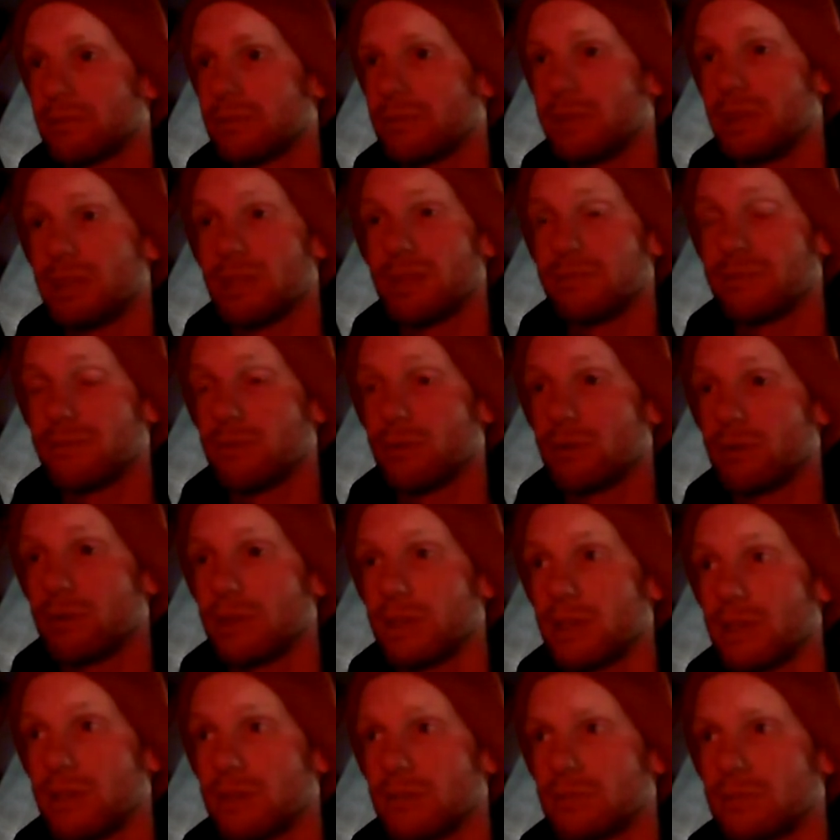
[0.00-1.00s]
nearly 4
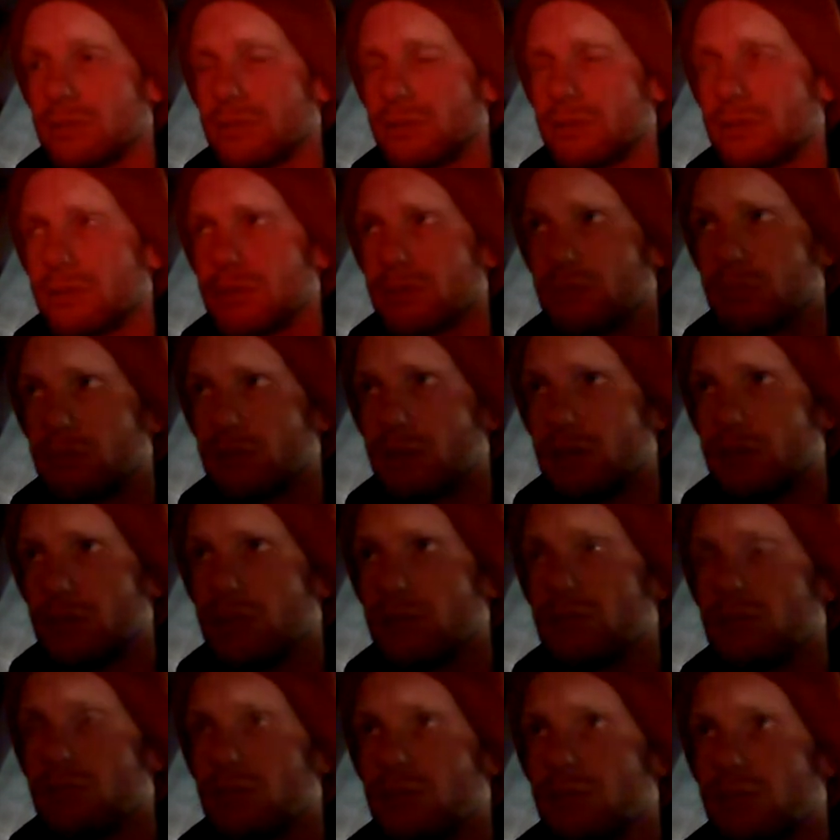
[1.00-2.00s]
years. Is it
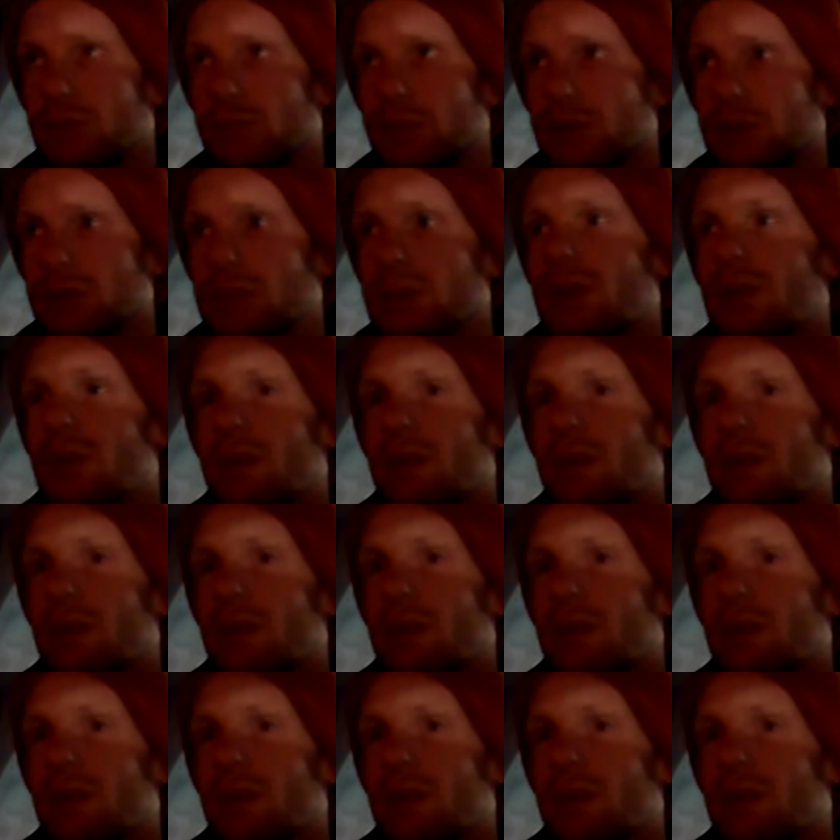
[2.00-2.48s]
3 years on it? Yeah,